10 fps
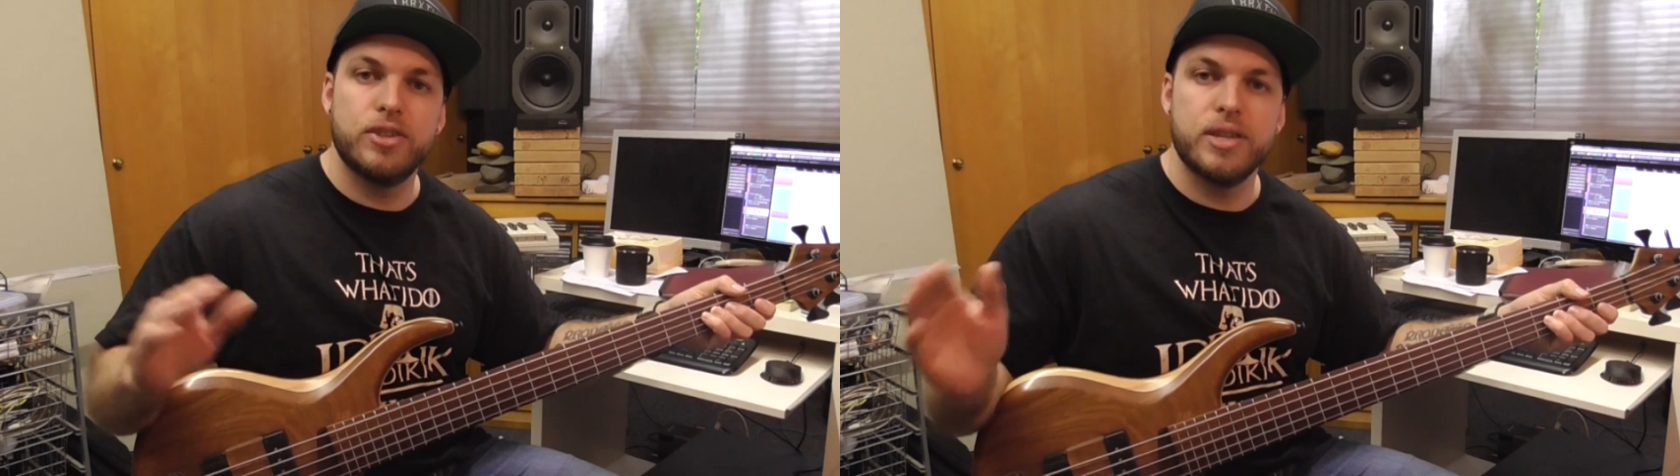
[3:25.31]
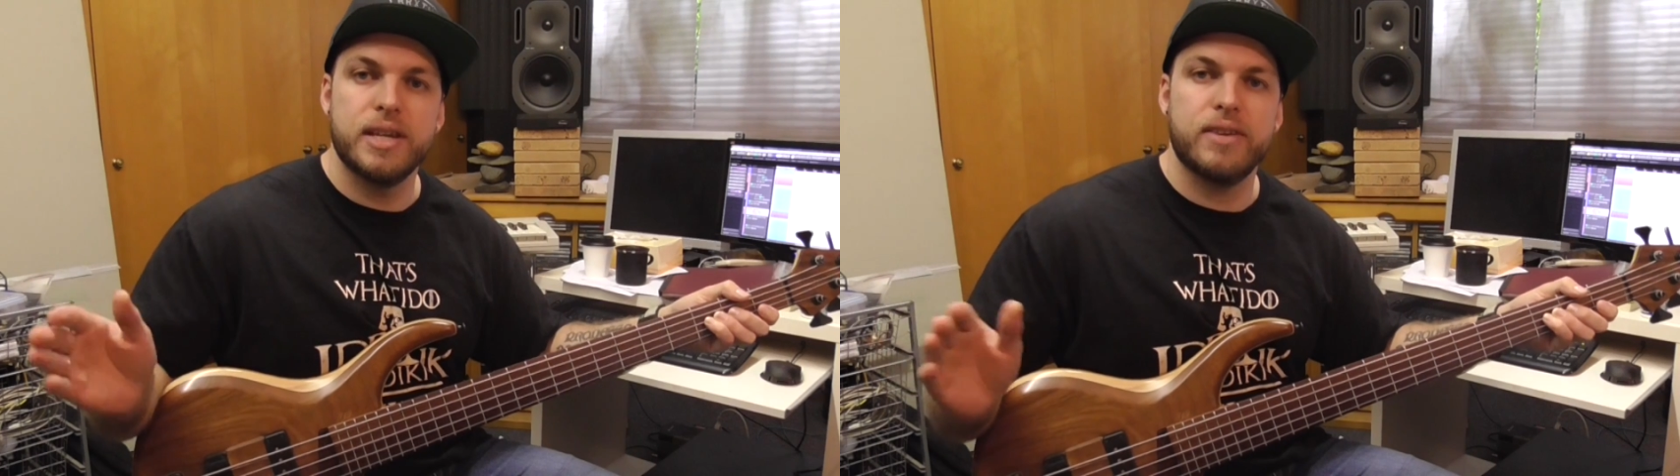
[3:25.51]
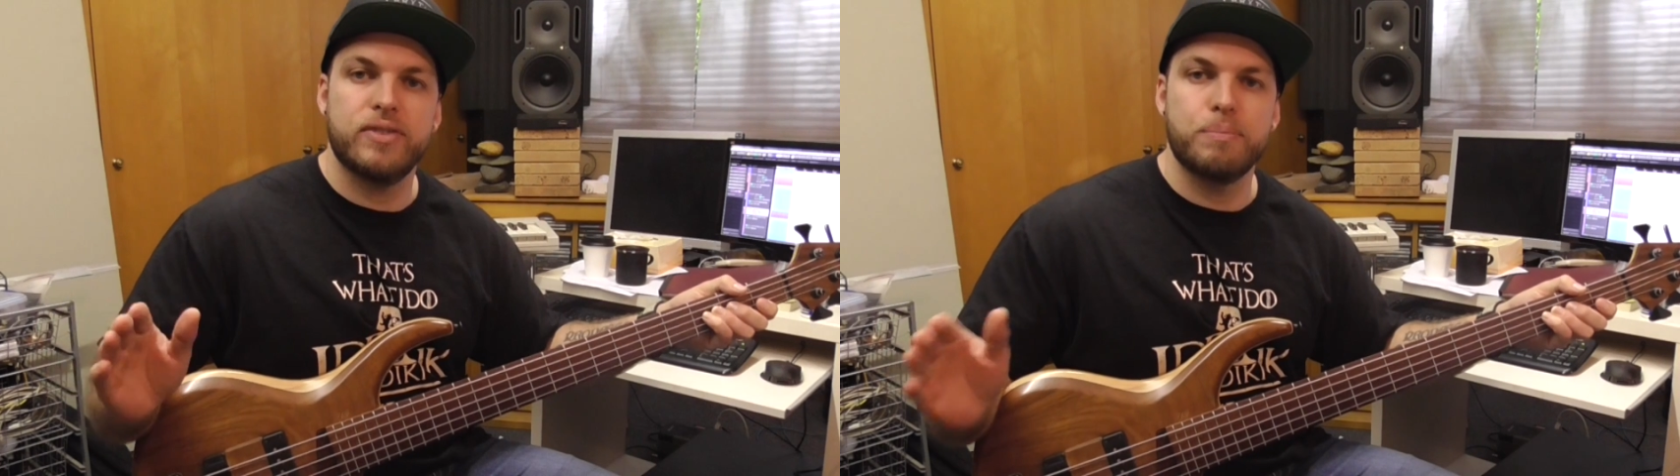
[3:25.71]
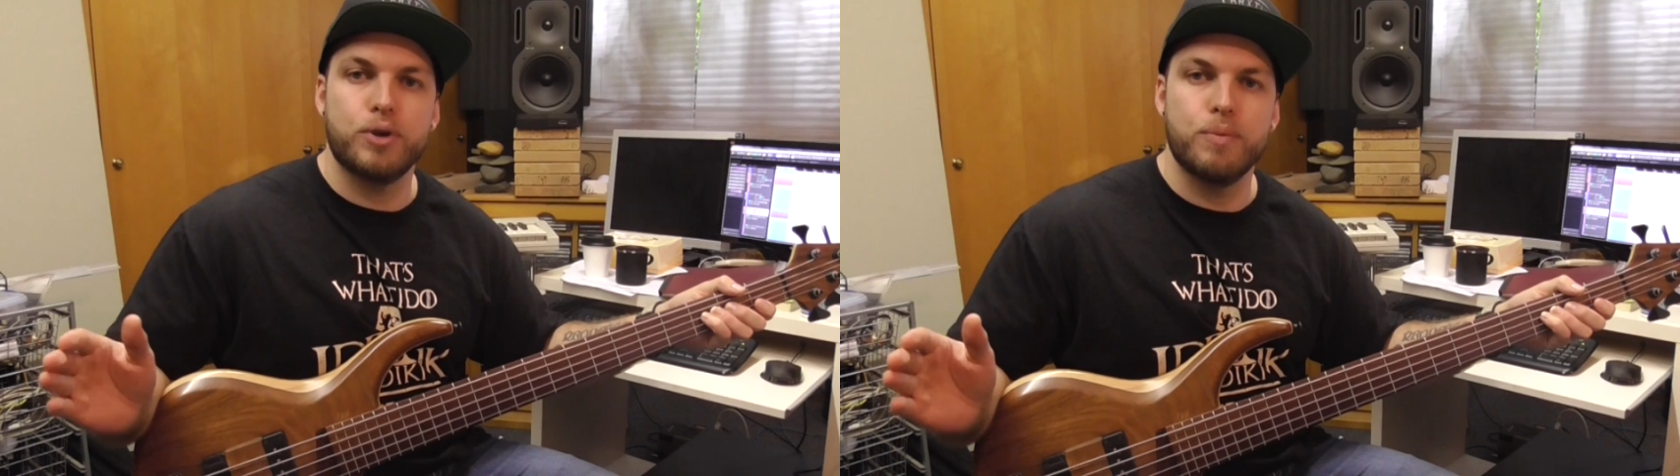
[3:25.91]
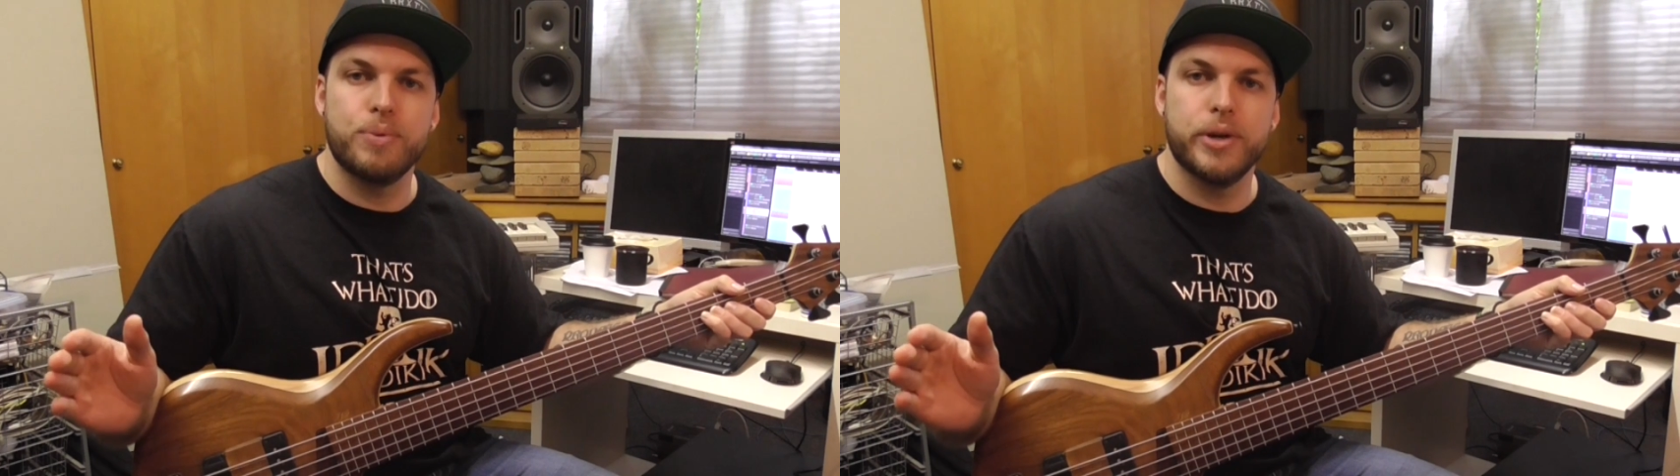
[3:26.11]
to the next
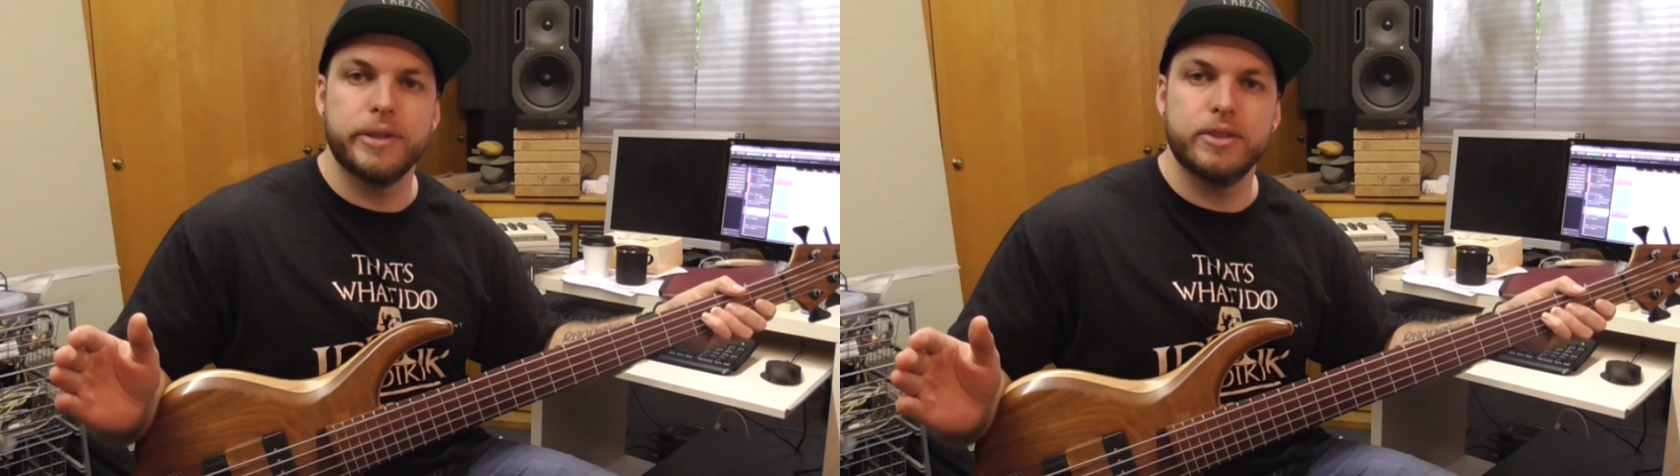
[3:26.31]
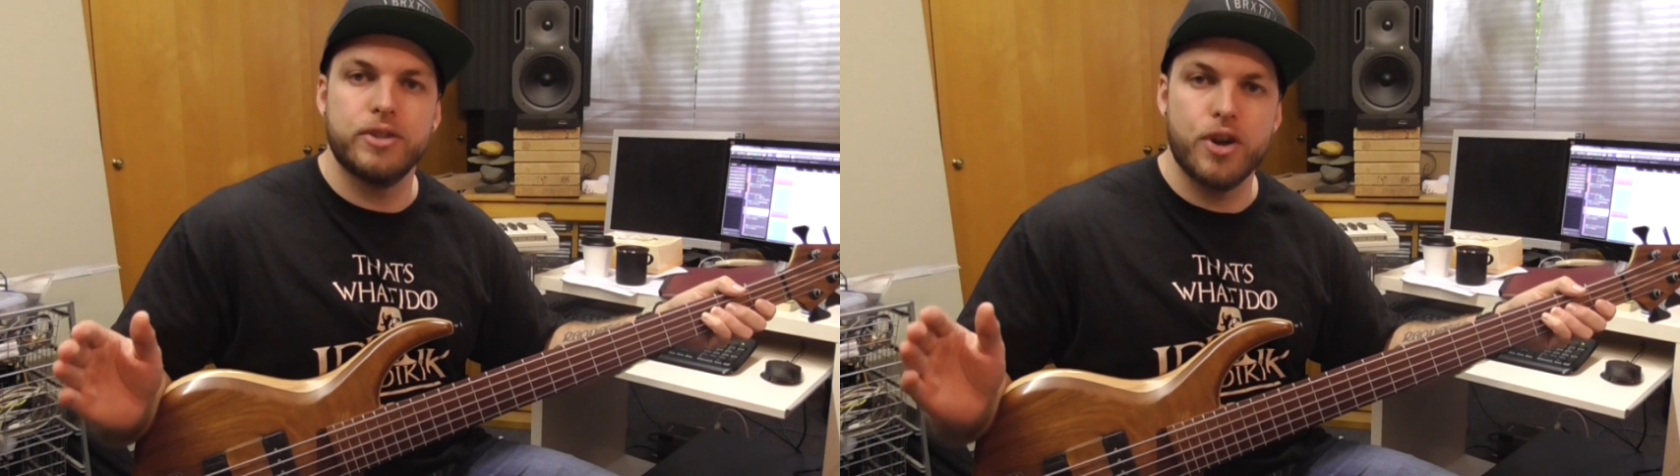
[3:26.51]
appropriate